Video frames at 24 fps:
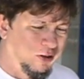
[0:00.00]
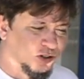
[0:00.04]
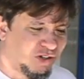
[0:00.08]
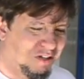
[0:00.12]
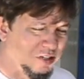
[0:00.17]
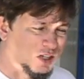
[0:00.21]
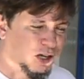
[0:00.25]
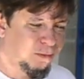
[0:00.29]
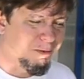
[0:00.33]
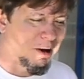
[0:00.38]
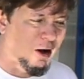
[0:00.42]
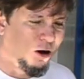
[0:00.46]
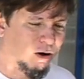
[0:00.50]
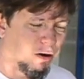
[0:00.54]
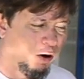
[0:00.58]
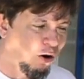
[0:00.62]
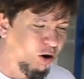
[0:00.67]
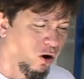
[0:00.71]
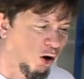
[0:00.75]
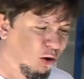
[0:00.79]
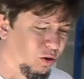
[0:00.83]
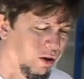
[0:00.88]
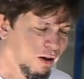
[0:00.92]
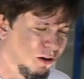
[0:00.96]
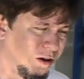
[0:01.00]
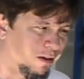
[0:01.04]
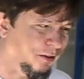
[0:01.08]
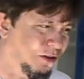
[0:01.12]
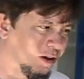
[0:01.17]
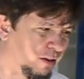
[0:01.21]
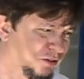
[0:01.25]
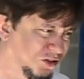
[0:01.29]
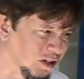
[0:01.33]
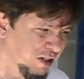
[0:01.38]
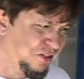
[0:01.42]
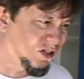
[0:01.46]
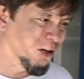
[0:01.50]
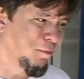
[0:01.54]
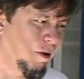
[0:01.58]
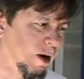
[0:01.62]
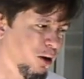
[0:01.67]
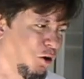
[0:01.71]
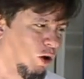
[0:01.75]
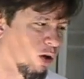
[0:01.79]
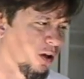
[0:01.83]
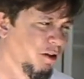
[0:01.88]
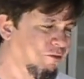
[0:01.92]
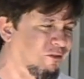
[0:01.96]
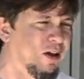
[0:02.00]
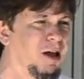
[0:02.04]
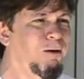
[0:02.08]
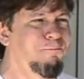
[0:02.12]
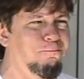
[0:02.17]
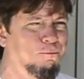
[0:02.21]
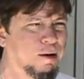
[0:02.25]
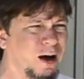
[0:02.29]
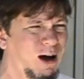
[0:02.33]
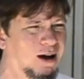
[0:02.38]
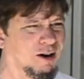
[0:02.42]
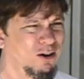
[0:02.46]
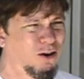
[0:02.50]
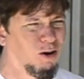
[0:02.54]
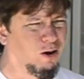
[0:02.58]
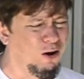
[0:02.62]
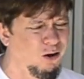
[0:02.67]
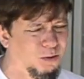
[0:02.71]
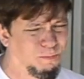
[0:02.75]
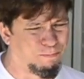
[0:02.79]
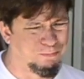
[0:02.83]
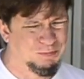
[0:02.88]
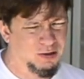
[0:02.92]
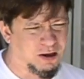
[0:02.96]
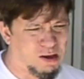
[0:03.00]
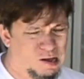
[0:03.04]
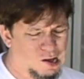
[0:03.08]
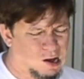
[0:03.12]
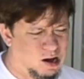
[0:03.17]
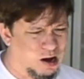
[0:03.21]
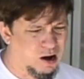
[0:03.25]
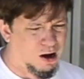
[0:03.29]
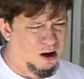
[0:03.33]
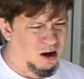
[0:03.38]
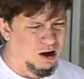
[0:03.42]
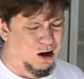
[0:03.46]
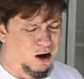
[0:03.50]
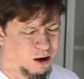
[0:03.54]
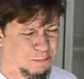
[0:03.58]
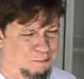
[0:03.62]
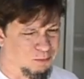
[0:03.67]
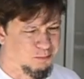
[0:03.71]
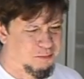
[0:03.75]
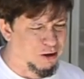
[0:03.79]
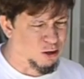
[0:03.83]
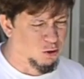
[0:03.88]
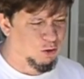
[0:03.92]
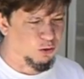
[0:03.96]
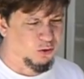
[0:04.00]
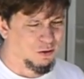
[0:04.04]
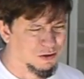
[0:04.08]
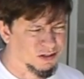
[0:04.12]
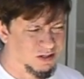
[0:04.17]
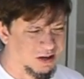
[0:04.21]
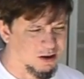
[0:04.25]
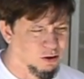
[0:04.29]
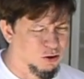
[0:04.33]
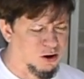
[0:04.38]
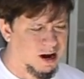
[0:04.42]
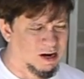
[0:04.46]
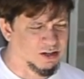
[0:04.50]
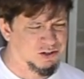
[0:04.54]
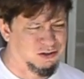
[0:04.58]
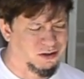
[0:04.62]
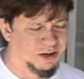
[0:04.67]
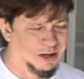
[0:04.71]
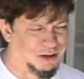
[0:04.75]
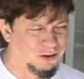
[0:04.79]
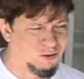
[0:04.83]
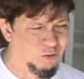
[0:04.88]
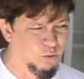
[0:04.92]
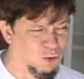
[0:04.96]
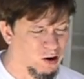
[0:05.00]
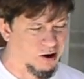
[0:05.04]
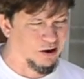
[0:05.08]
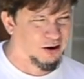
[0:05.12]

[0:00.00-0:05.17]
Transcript: about all, if not all, minerals that are actually in the water.